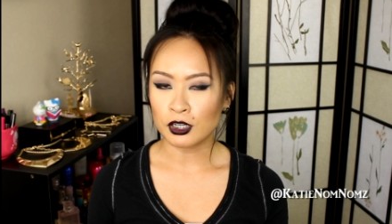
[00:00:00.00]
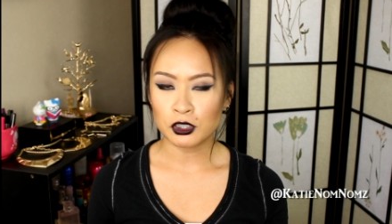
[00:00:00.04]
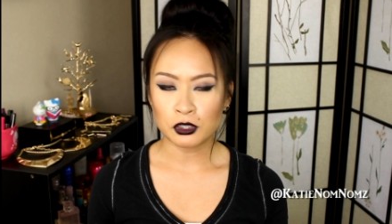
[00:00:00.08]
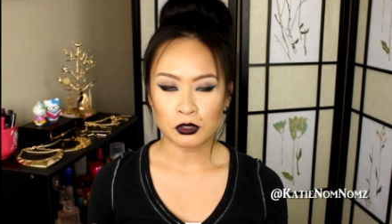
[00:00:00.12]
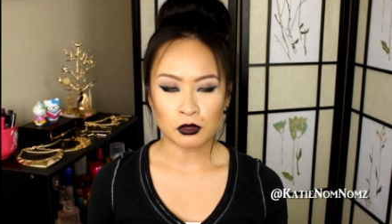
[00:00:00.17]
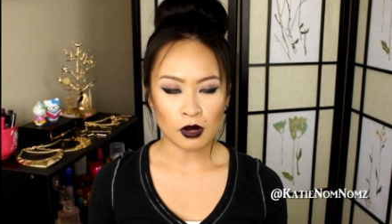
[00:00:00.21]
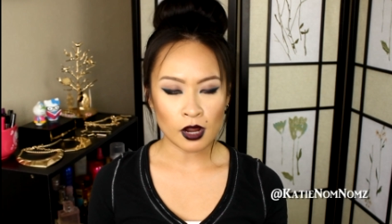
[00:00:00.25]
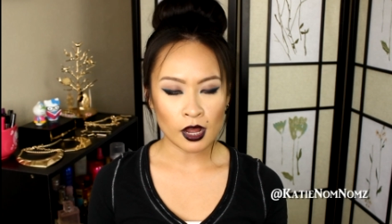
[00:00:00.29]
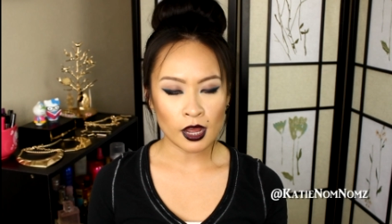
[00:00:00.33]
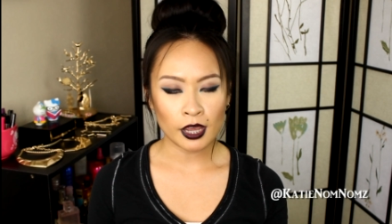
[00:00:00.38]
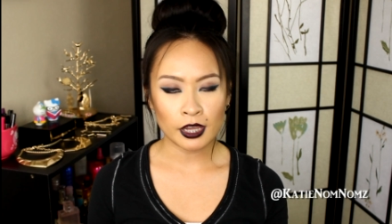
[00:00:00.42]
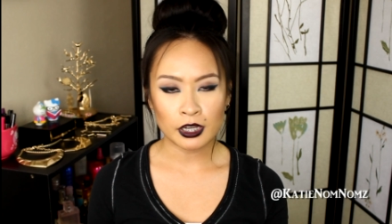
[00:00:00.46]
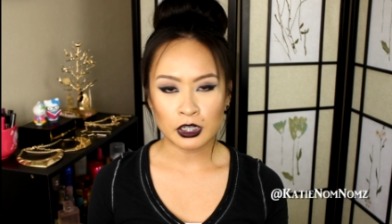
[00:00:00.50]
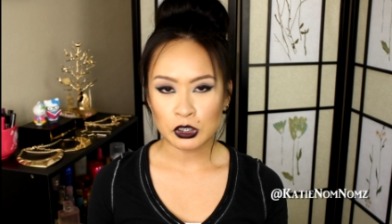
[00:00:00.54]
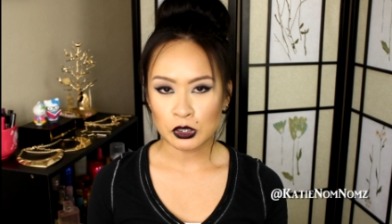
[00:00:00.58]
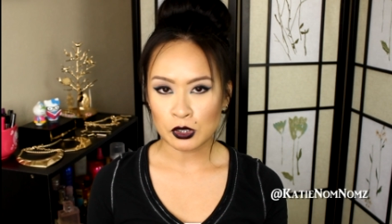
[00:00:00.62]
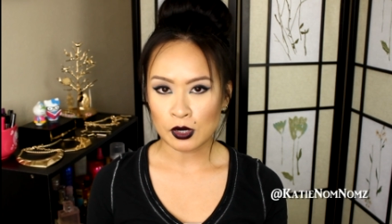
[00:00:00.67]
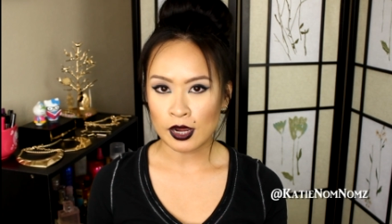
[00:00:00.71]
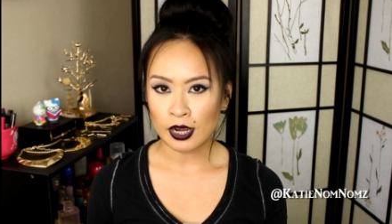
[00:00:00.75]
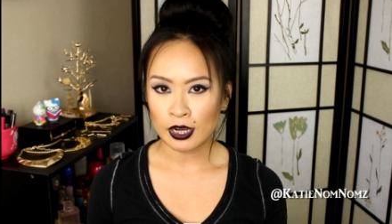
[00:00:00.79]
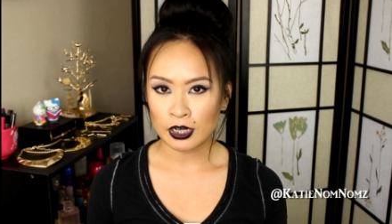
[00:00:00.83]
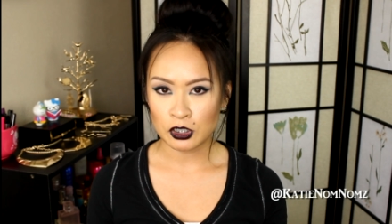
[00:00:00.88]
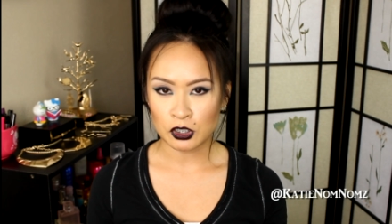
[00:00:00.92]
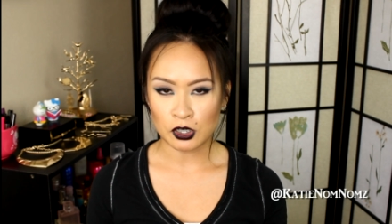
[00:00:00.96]
I try and
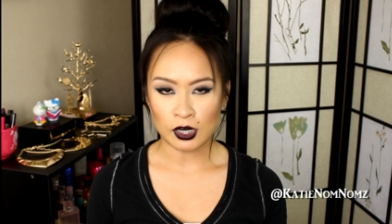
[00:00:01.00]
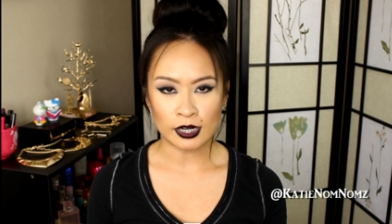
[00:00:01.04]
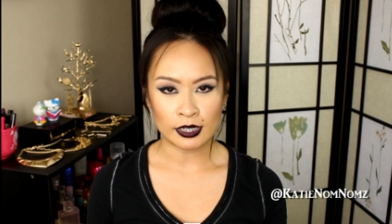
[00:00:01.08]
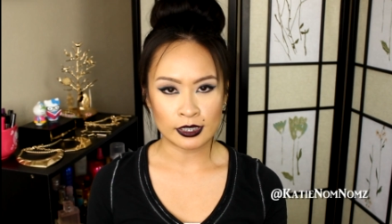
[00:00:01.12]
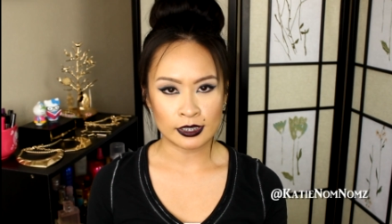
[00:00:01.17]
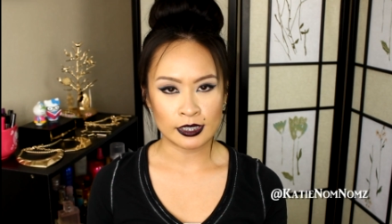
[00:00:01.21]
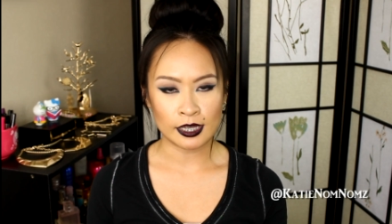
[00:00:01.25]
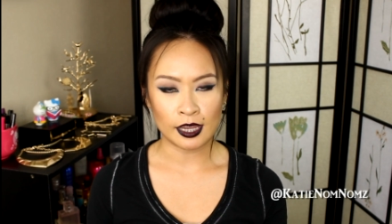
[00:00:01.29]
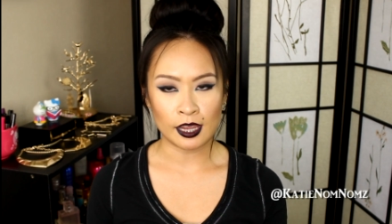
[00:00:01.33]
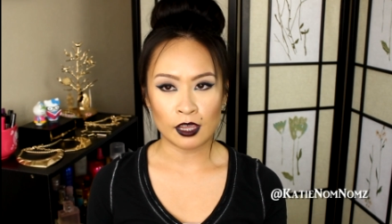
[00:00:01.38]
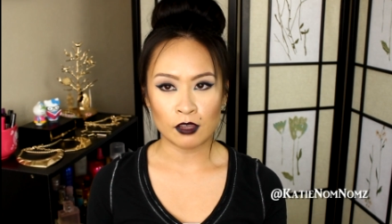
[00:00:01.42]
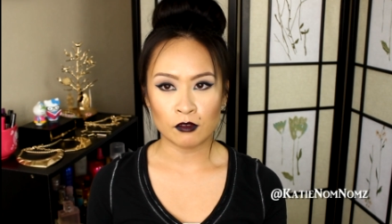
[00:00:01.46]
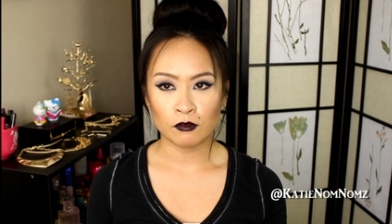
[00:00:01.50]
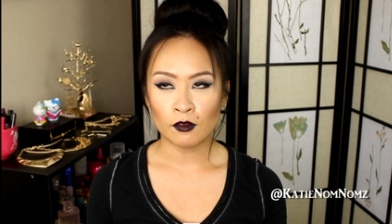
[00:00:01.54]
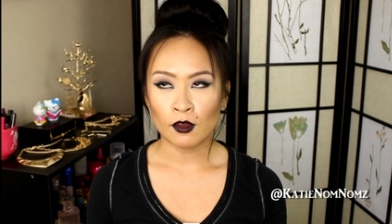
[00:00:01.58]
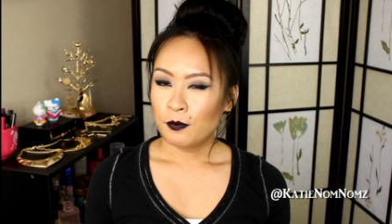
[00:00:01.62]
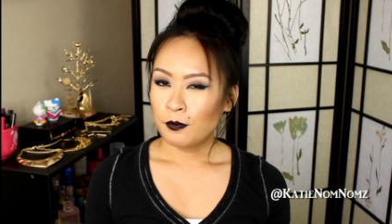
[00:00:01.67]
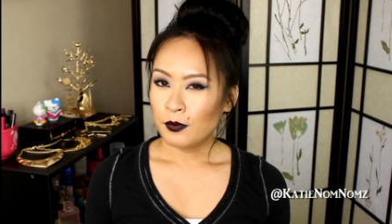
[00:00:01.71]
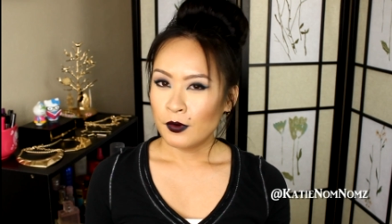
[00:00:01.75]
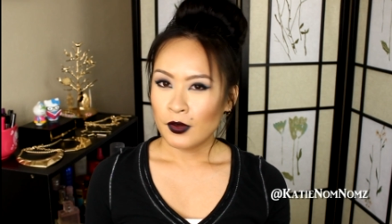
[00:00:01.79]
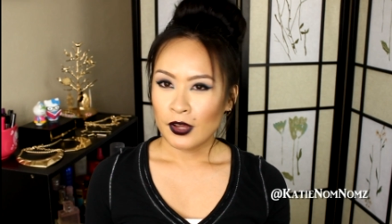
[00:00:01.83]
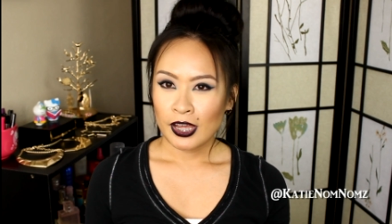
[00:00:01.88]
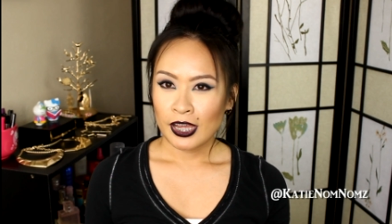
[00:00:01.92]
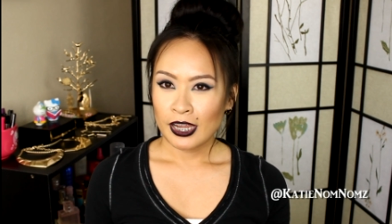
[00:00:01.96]
try and try to save,
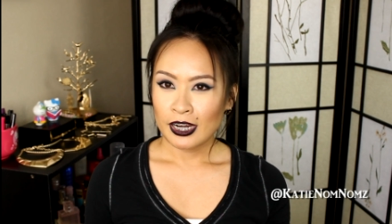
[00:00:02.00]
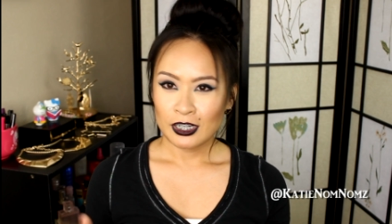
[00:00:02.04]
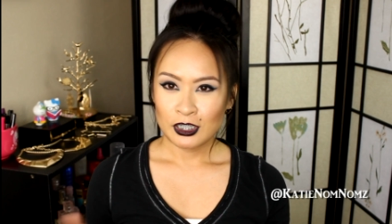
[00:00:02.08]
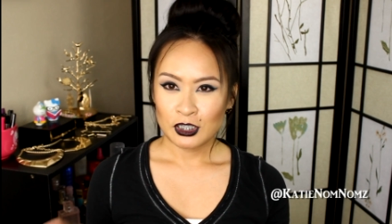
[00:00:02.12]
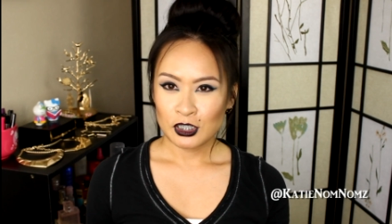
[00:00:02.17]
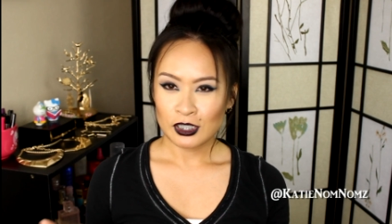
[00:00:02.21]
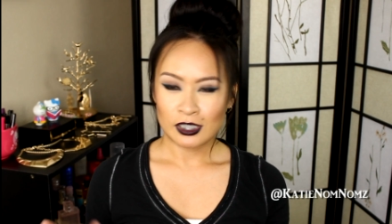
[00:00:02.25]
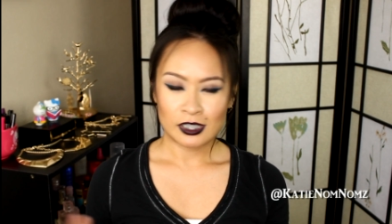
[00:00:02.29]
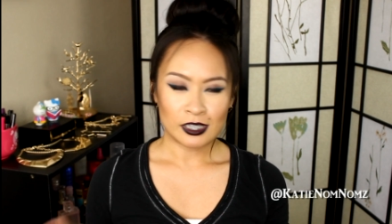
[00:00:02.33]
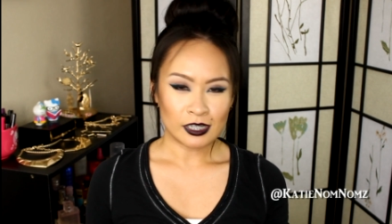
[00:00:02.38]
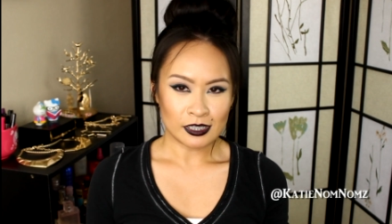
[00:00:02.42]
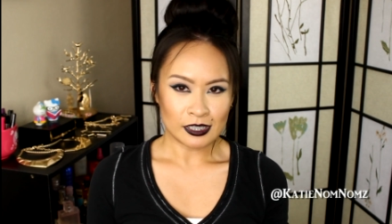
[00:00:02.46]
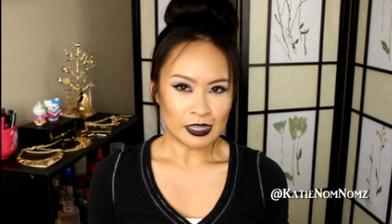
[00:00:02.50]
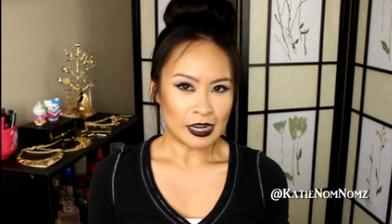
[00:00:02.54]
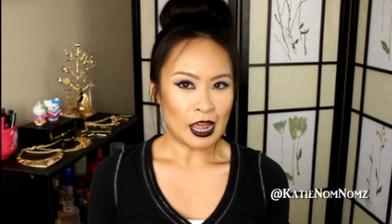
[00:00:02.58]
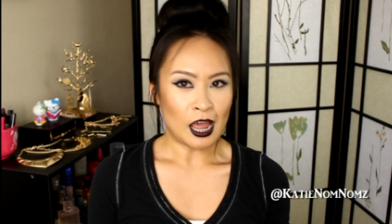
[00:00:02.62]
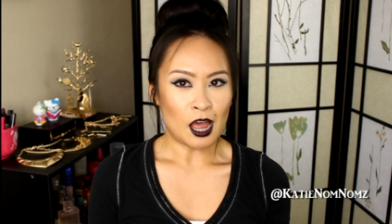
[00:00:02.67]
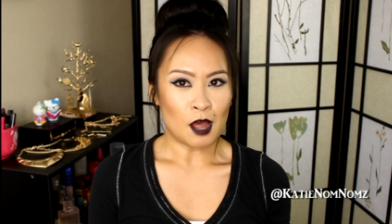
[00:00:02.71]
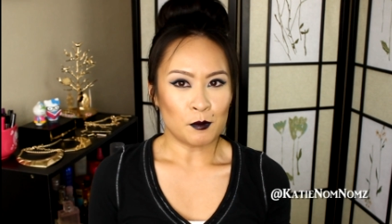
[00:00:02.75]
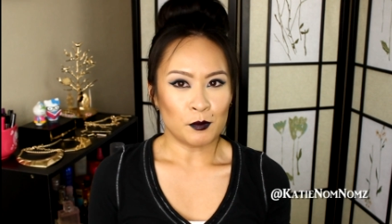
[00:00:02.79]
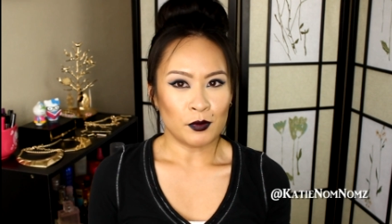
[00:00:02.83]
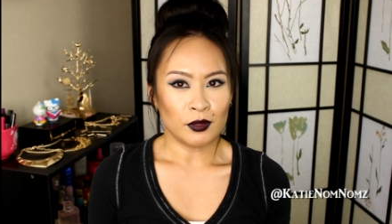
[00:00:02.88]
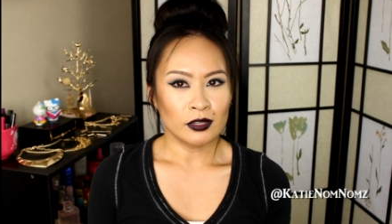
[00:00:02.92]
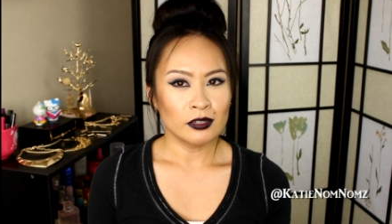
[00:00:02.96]
but it just doesn't
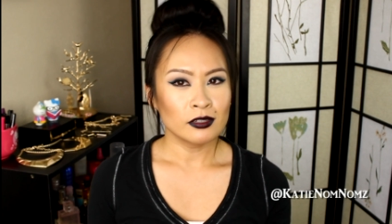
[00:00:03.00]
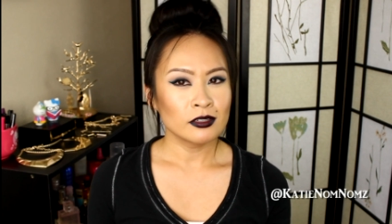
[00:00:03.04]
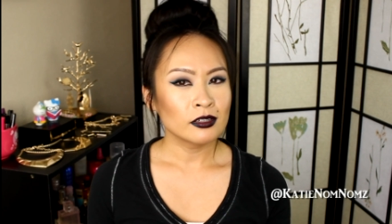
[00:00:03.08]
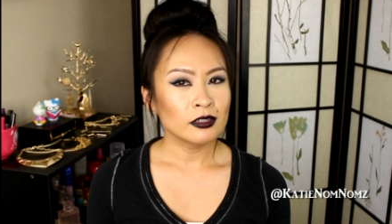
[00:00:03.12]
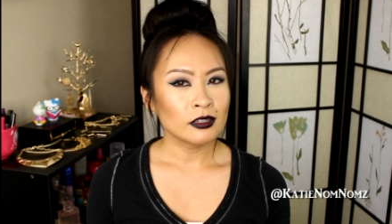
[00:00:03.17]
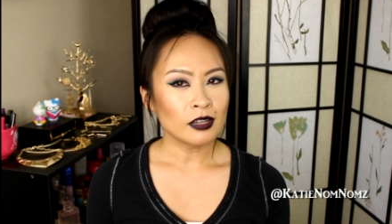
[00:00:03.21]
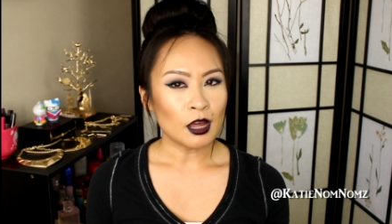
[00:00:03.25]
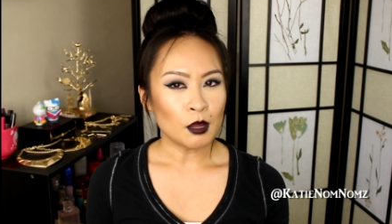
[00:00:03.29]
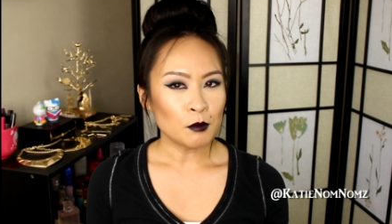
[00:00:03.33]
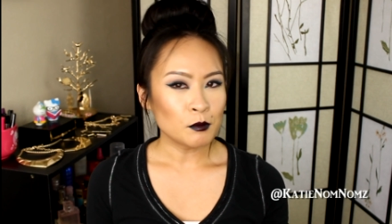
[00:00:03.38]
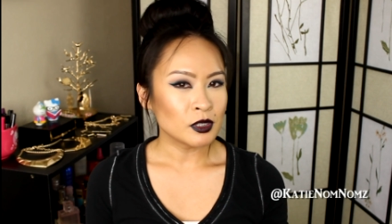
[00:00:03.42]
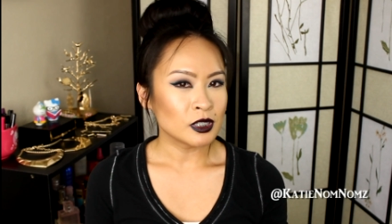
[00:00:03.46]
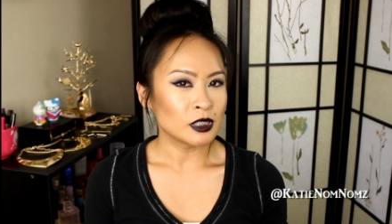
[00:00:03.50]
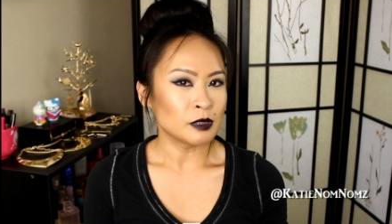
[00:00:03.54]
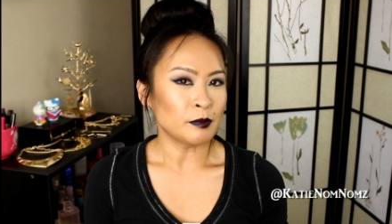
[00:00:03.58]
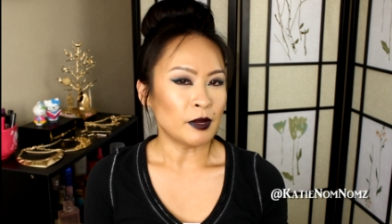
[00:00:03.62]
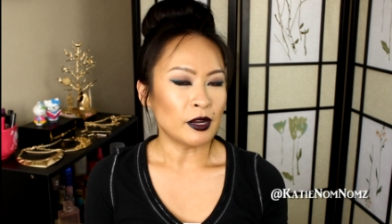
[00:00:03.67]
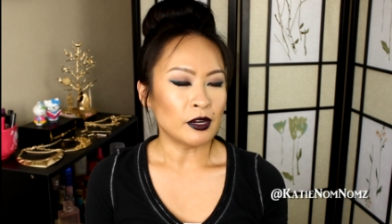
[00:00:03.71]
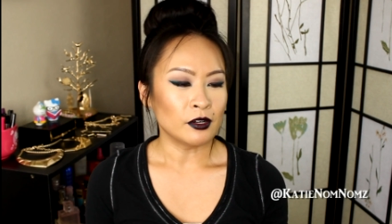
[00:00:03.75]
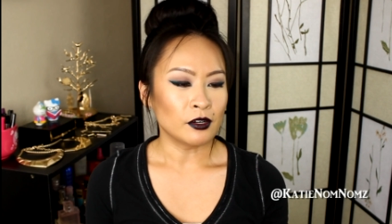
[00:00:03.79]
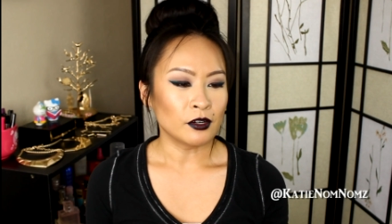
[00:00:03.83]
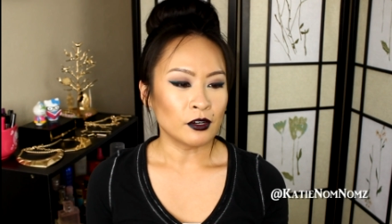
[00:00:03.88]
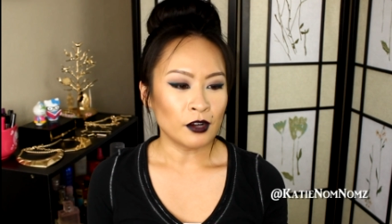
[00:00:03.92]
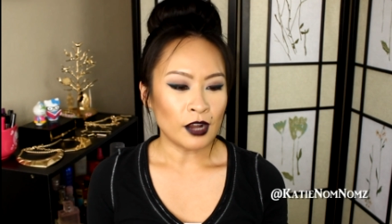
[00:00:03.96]
happen. I'm a
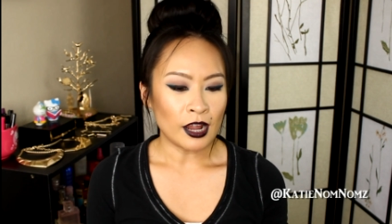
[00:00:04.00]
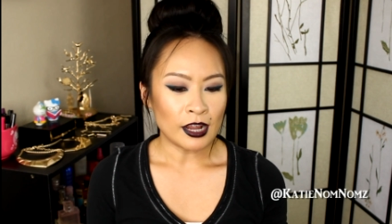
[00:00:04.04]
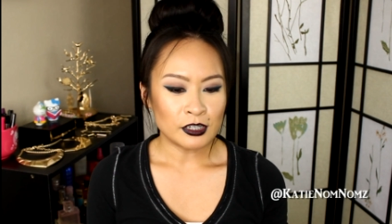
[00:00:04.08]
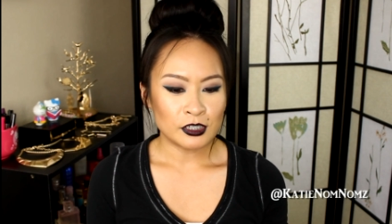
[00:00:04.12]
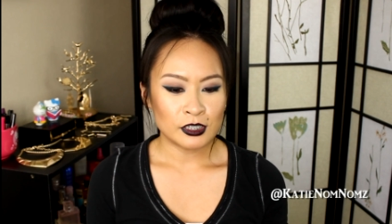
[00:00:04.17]
spender.